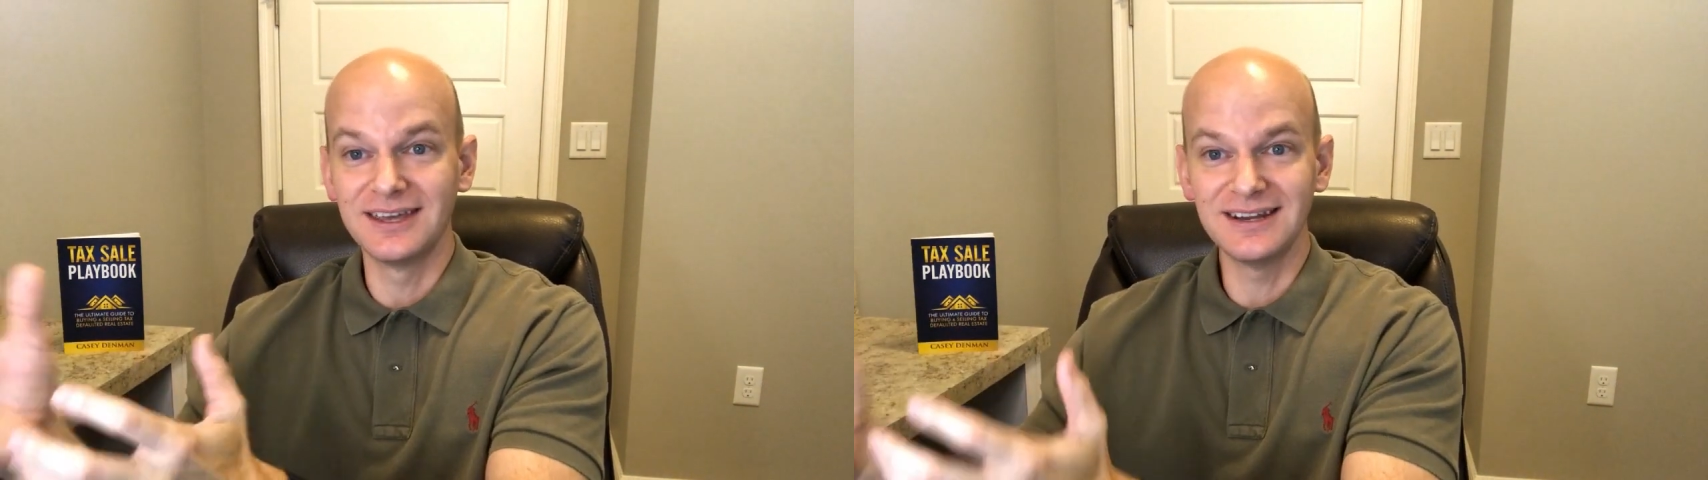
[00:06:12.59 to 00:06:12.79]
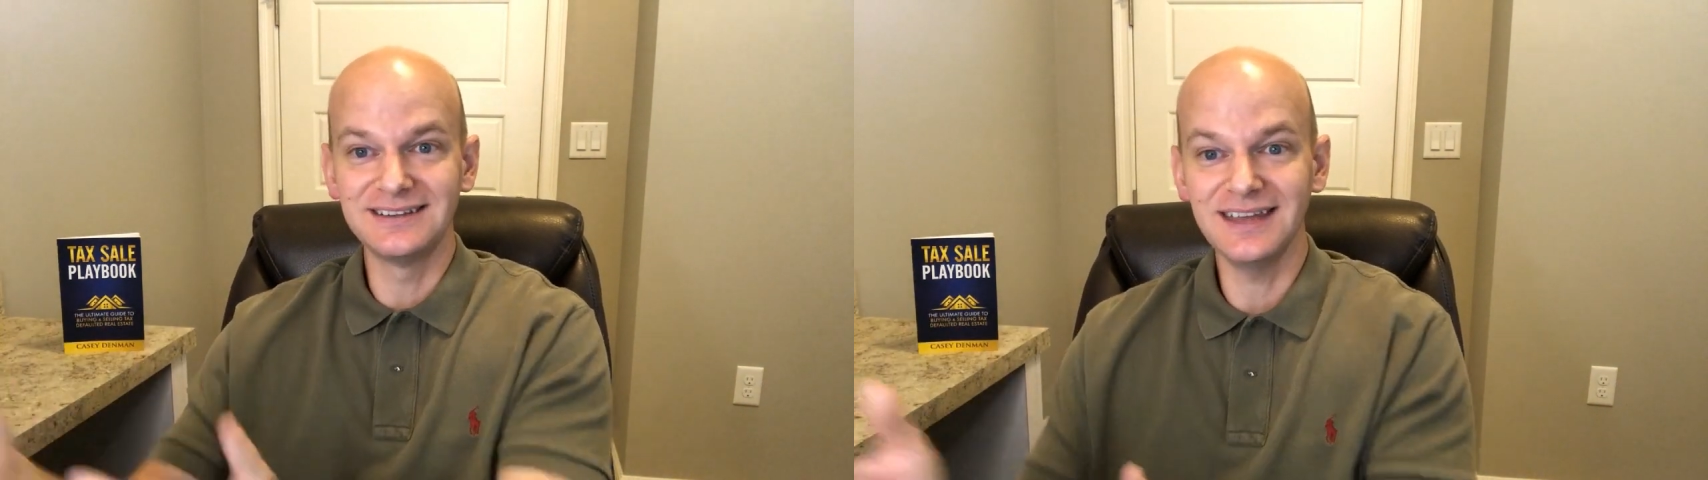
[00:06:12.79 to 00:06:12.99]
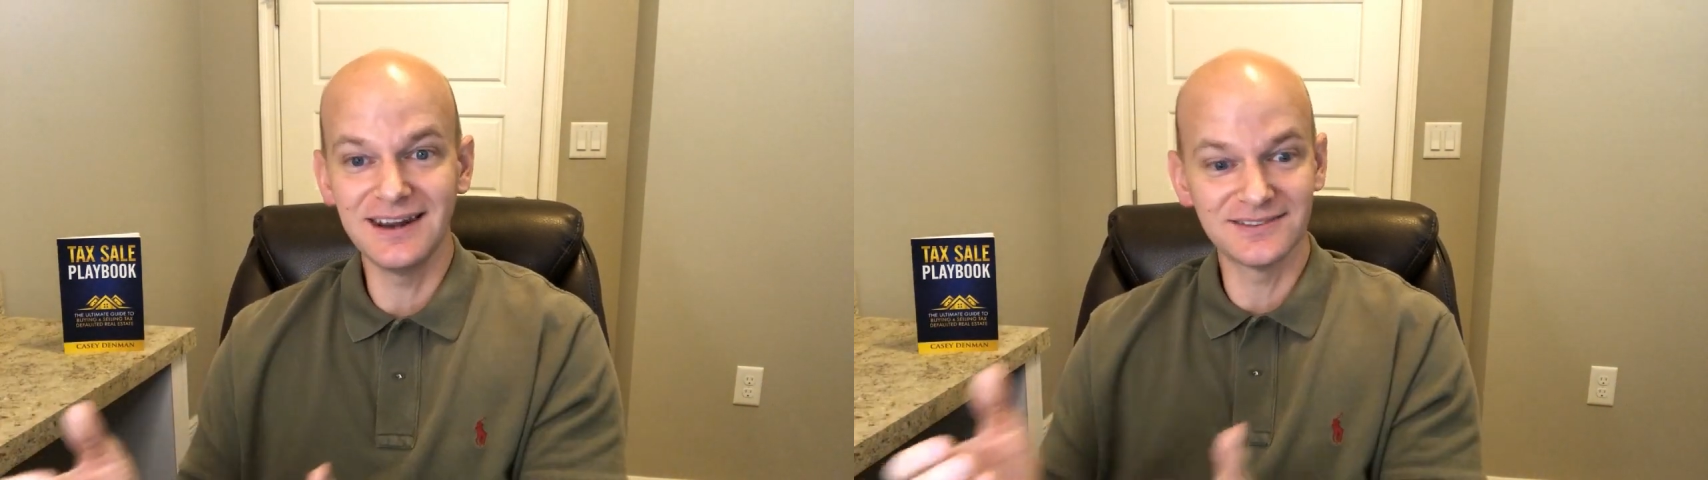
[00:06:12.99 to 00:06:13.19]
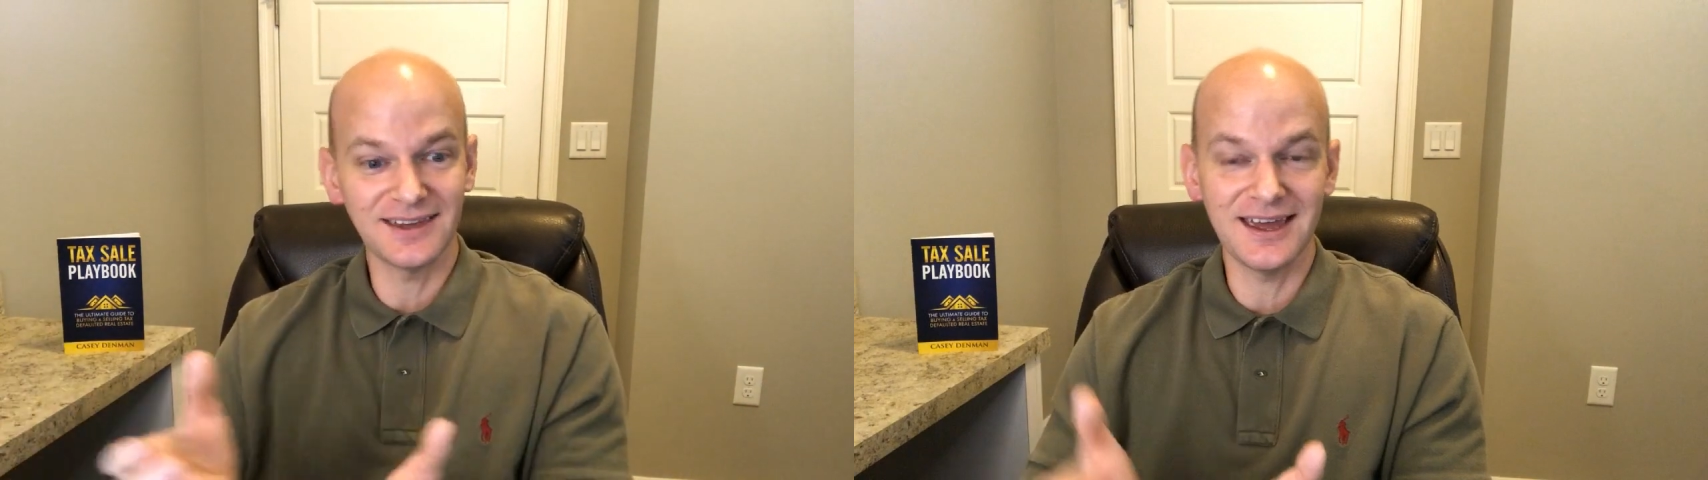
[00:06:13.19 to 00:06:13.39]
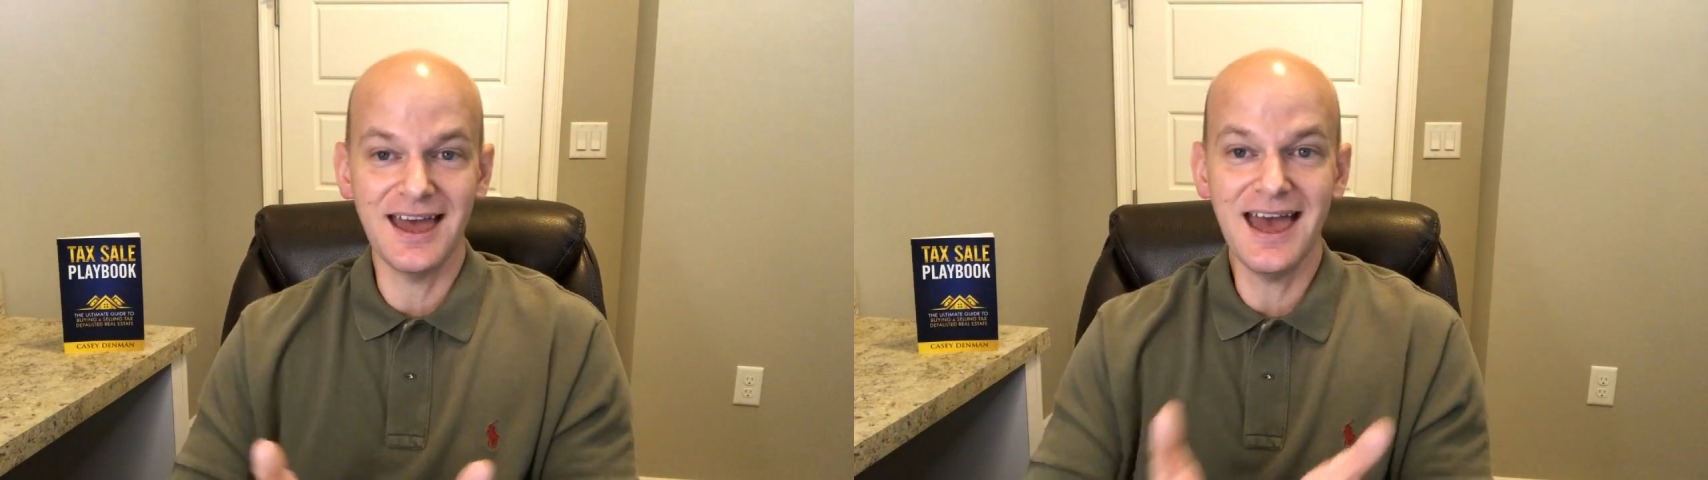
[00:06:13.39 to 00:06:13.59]
get a deed and
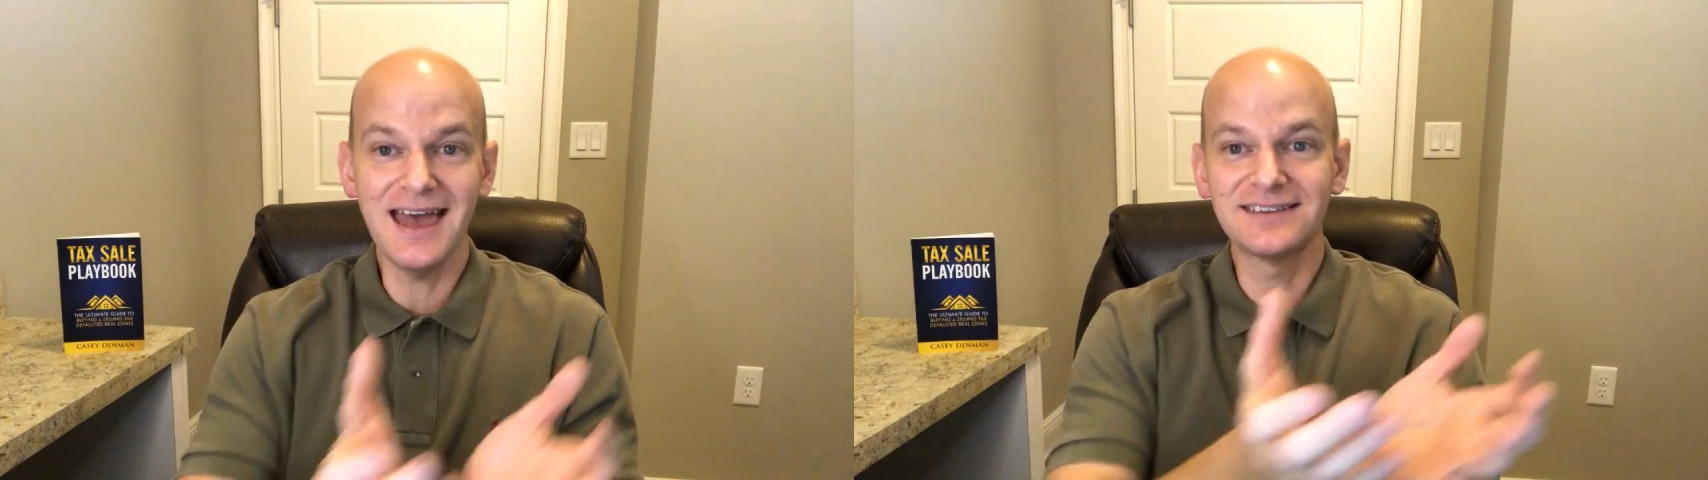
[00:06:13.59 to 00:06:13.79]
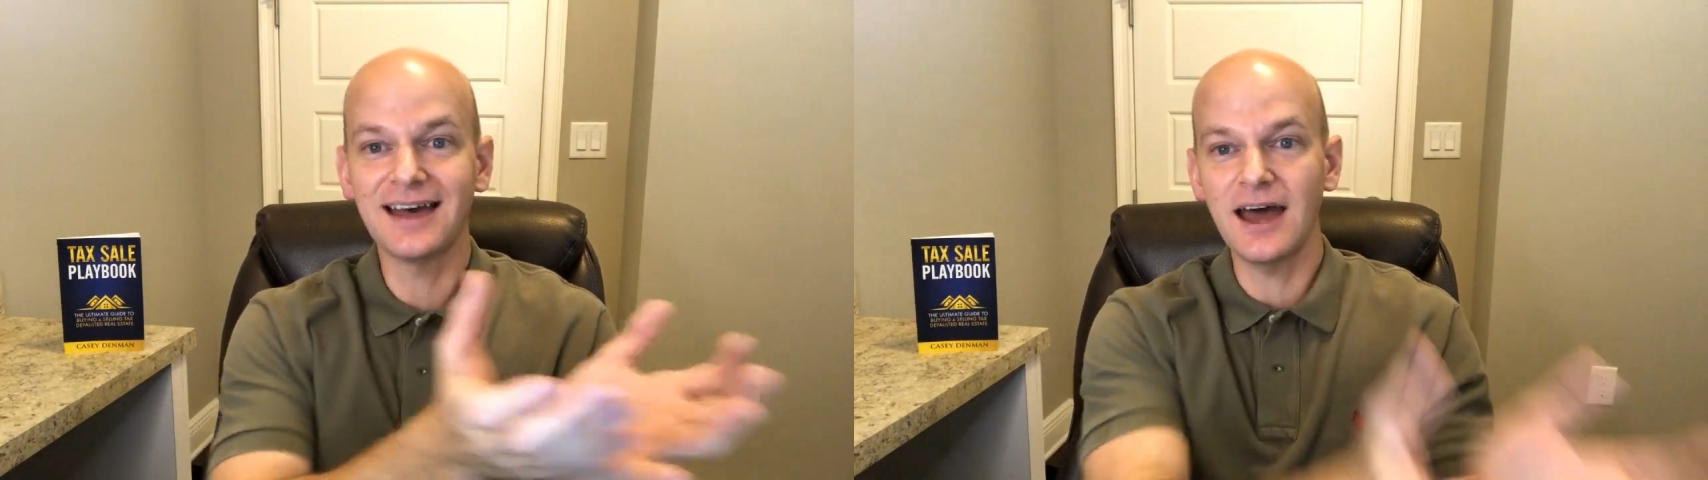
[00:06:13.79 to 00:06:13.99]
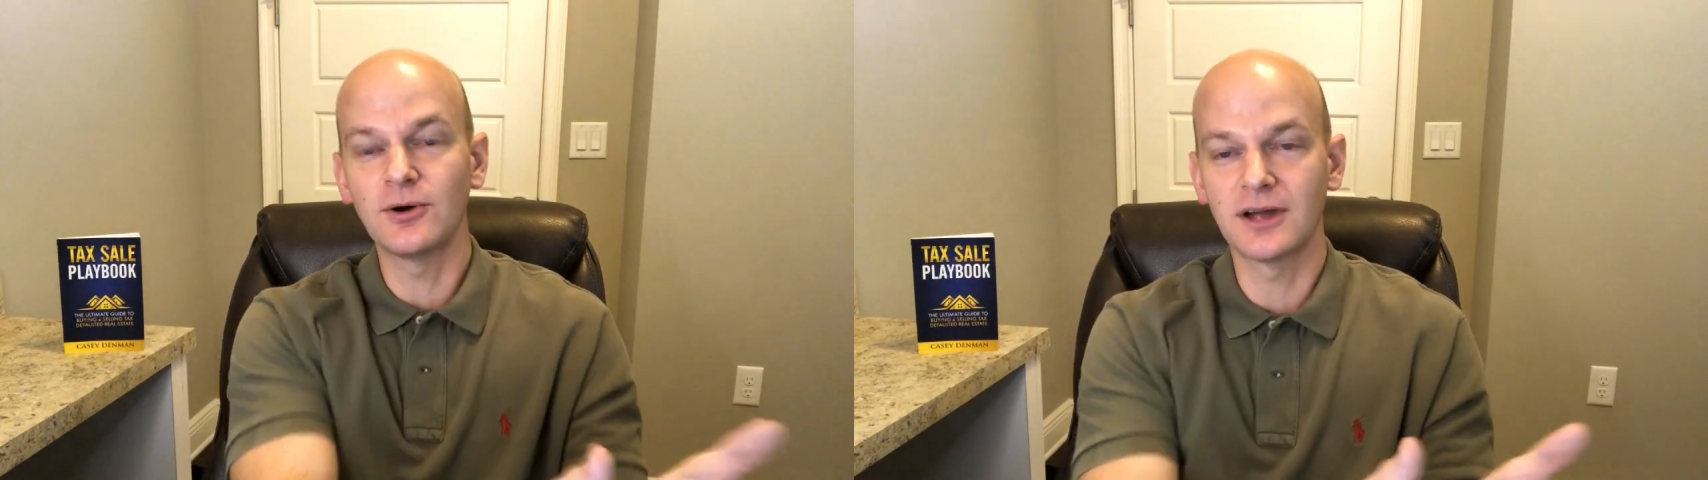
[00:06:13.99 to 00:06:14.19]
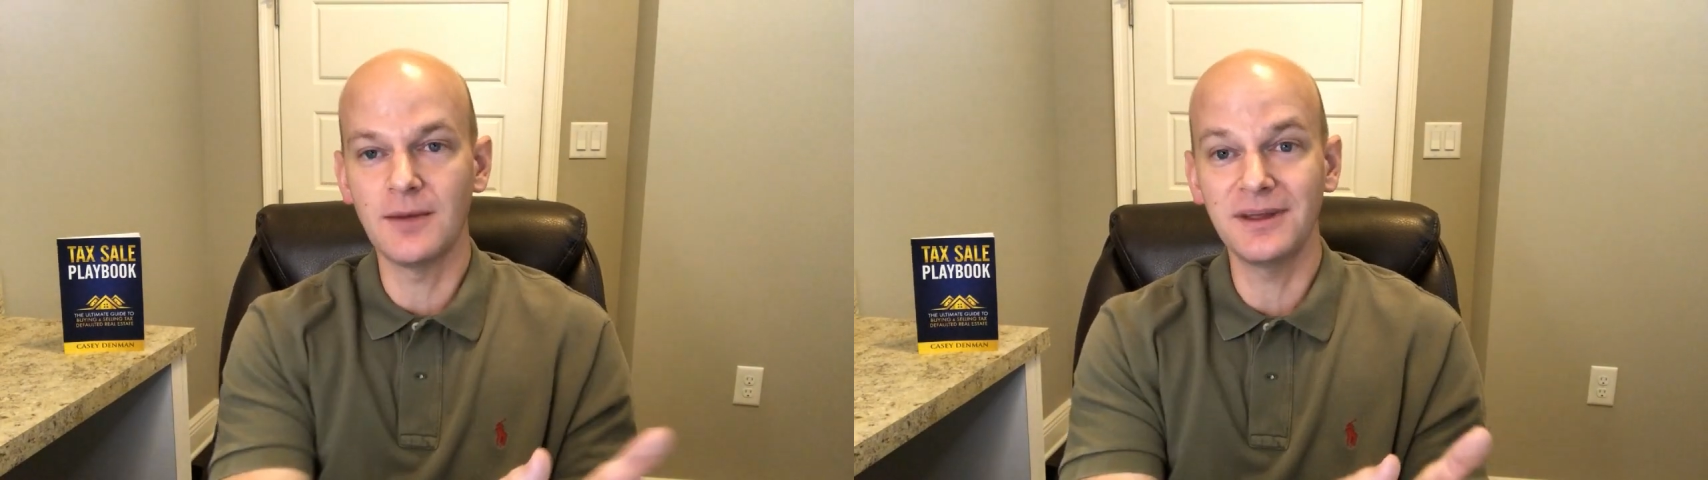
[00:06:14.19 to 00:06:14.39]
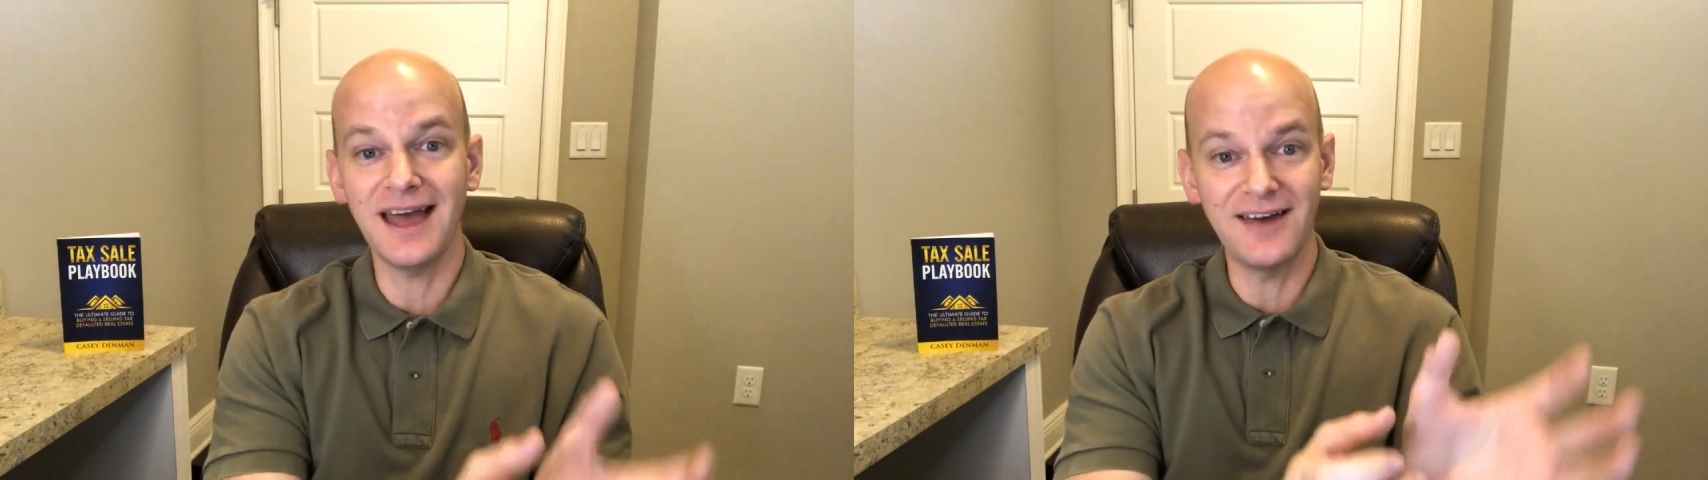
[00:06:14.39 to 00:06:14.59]
say, hey, title company,